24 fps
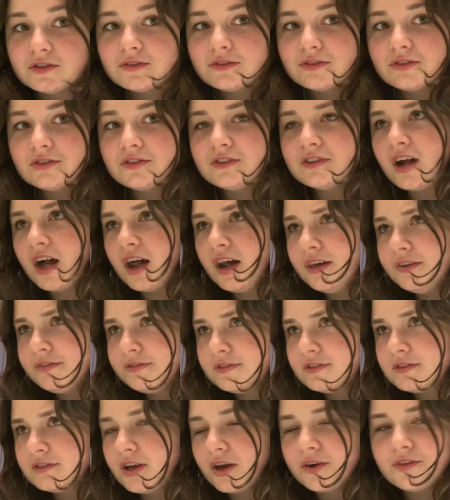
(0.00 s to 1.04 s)

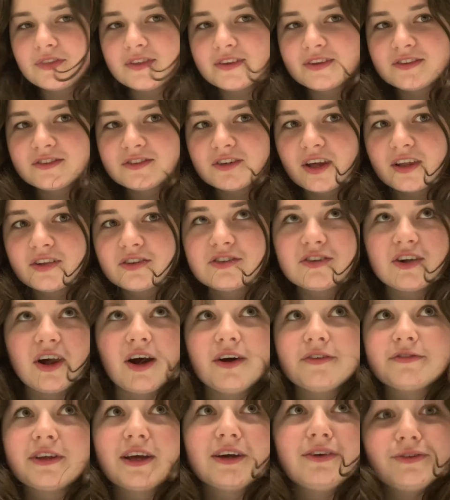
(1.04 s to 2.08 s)
schnapps. No, this is not
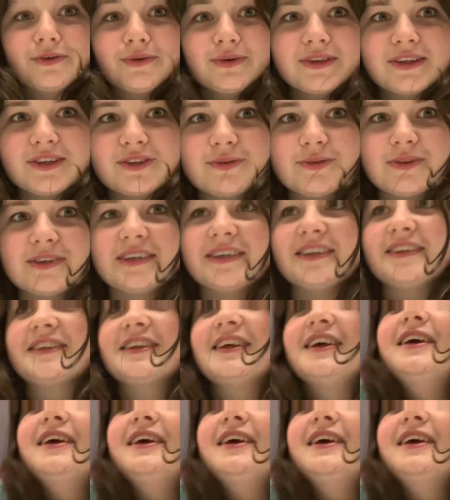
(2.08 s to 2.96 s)
schnapps. I don't know what this one is.